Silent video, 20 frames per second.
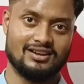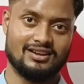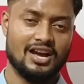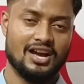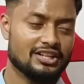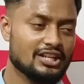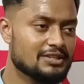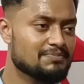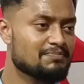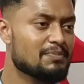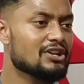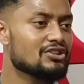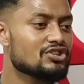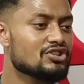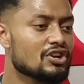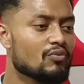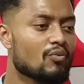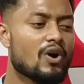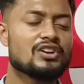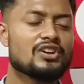this picture
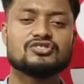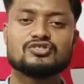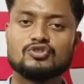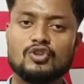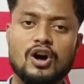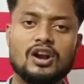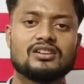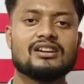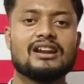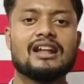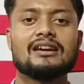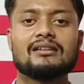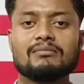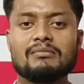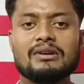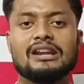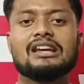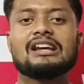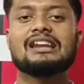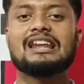was not like
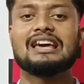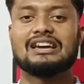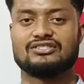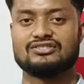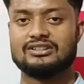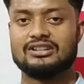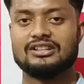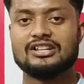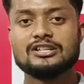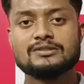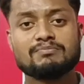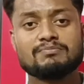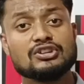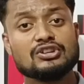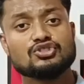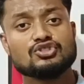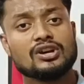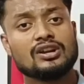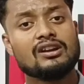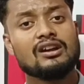meaningless this
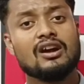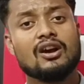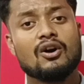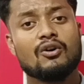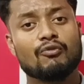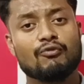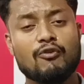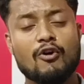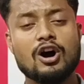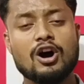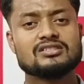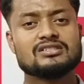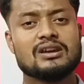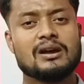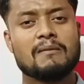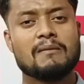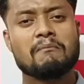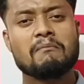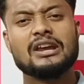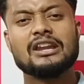picture was
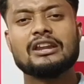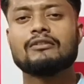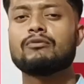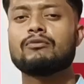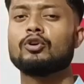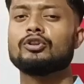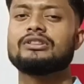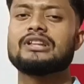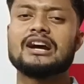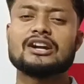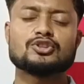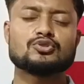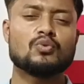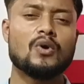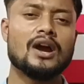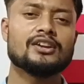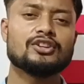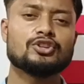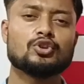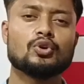meaningful that's
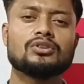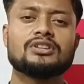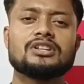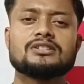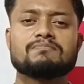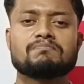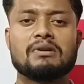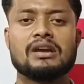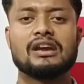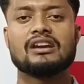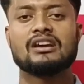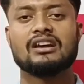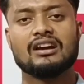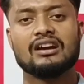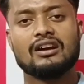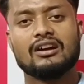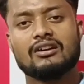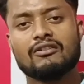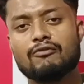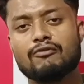why i took this pic
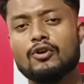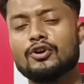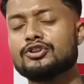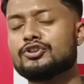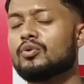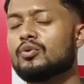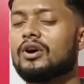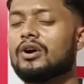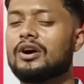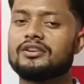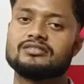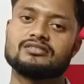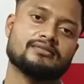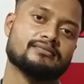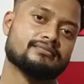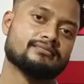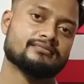for you guys